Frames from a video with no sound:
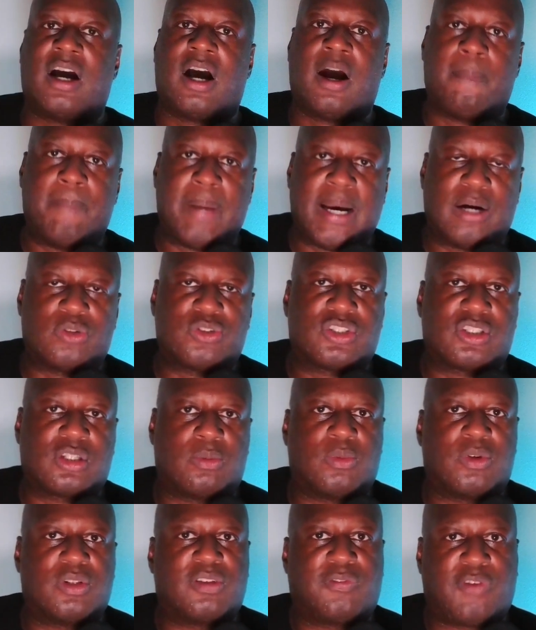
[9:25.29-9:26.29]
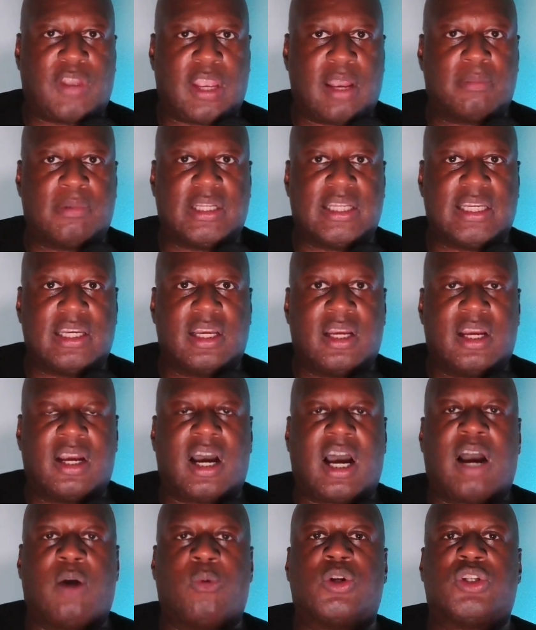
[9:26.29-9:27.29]
about someone's family.
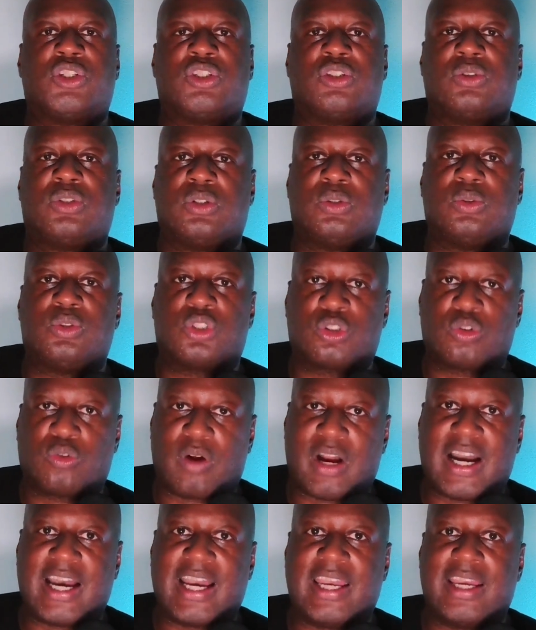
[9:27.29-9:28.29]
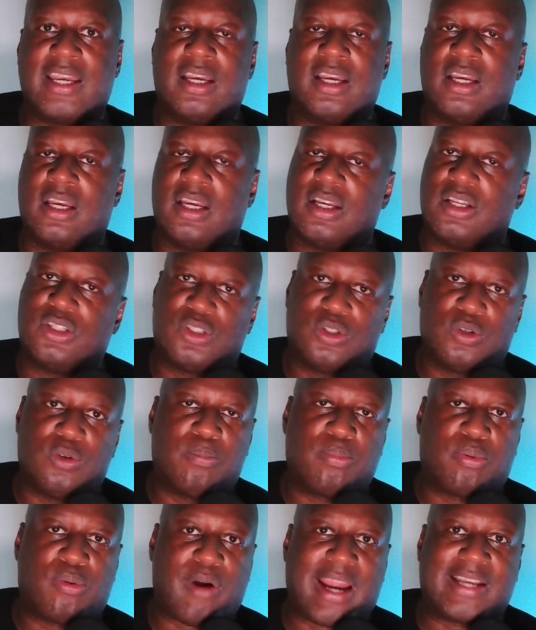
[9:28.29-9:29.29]
I want you to try to
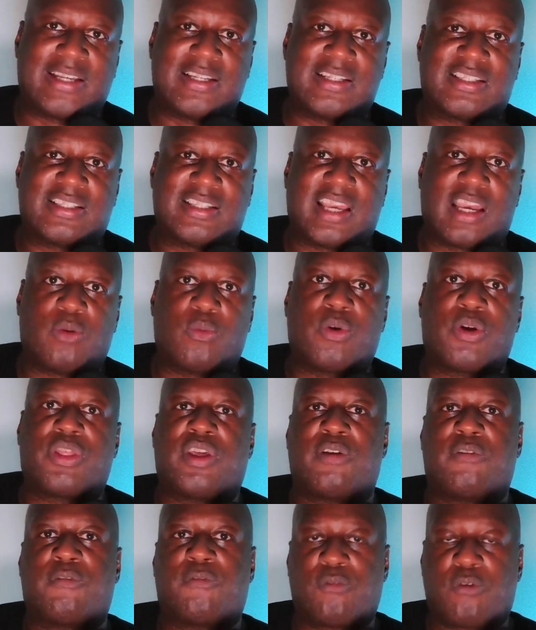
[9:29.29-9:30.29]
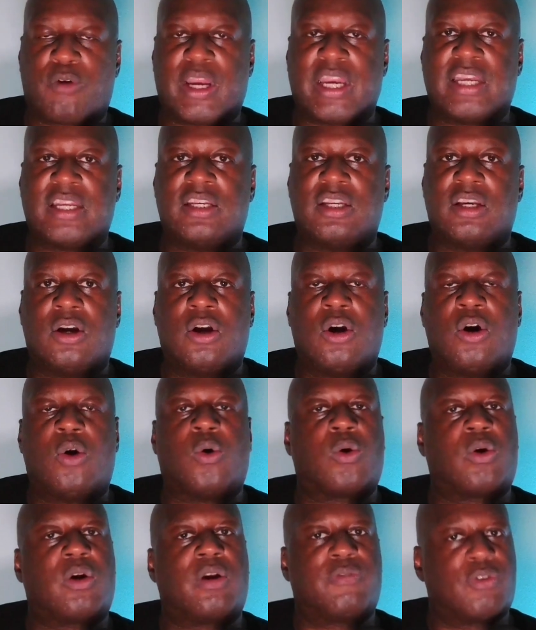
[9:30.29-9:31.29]
practice that with a friend,
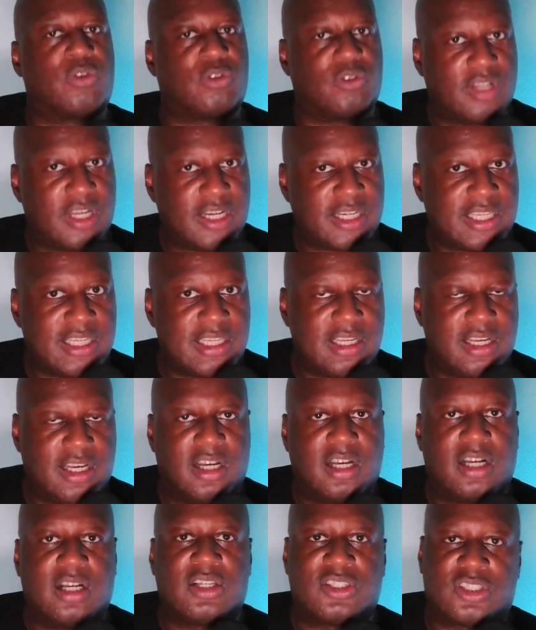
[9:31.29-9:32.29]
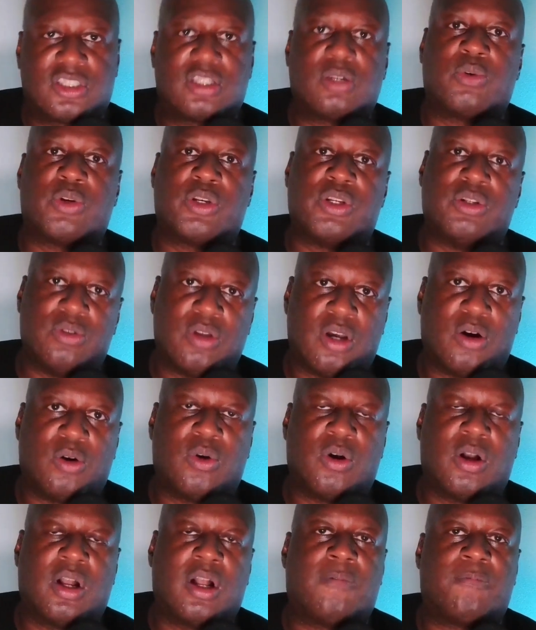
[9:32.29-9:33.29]
or if you're lucky, someone you
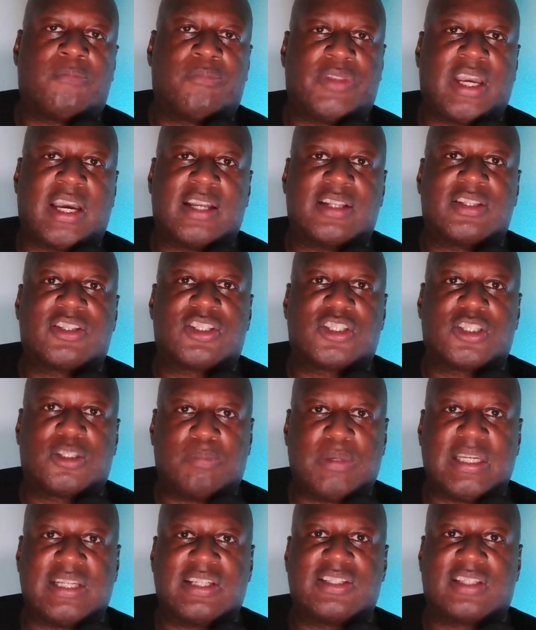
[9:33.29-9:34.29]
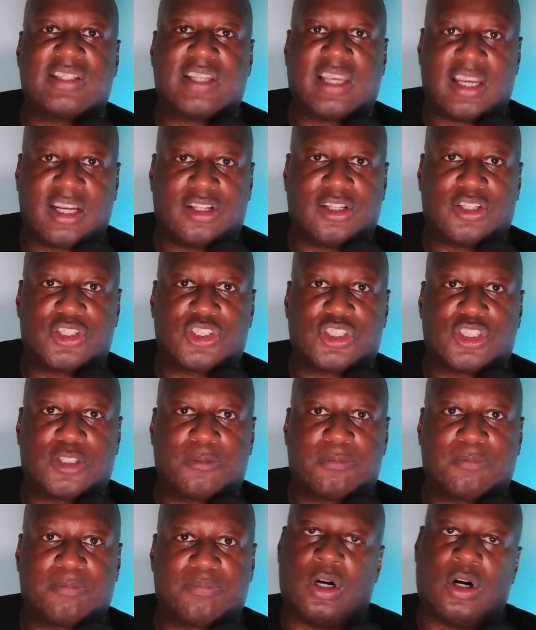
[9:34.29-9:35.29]
know that speaks English.
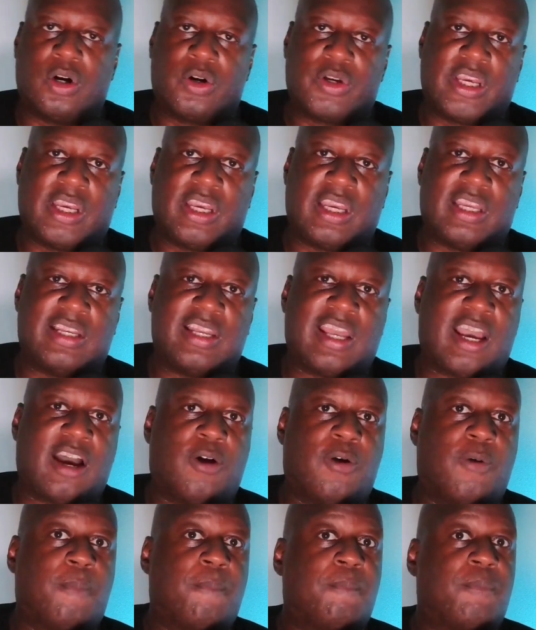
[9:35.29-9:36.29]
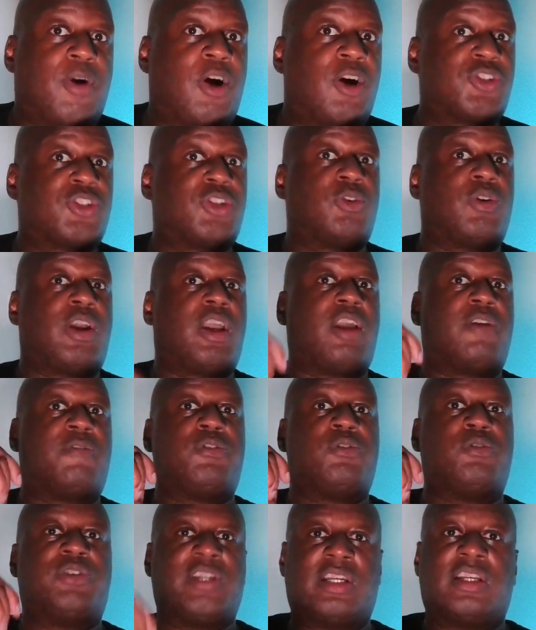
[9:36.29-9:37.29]
Okay, now, also,
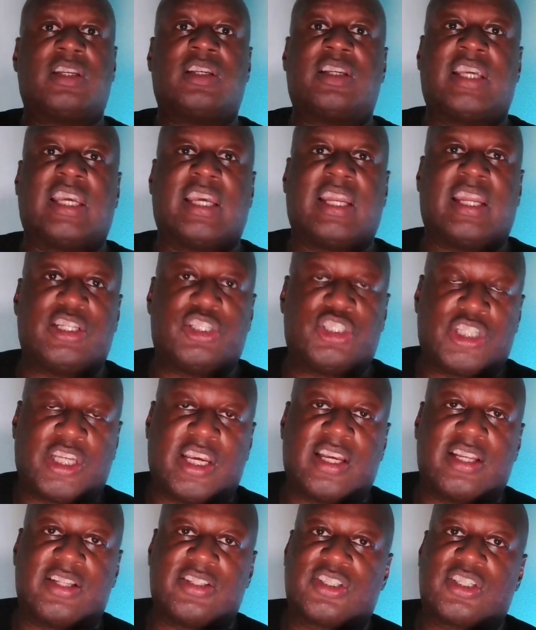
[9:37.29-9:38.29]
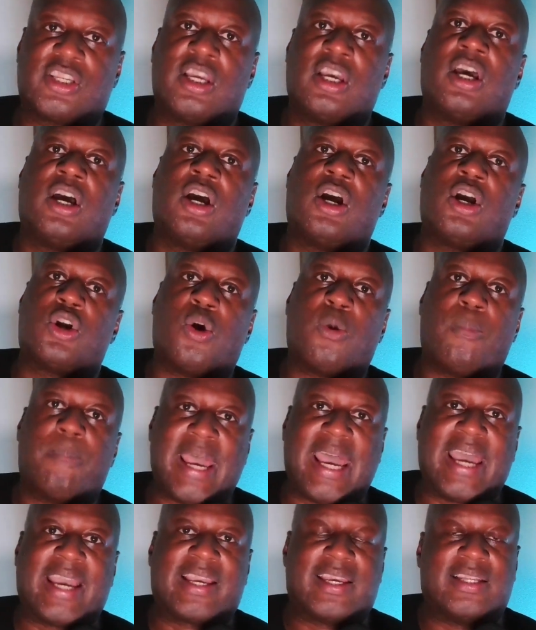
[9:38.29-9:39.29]
if you didn't get a chance, go
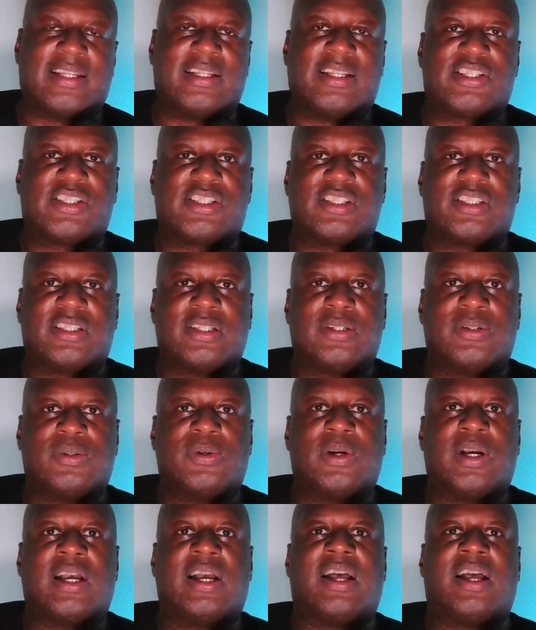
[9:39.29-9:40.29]
back and listen to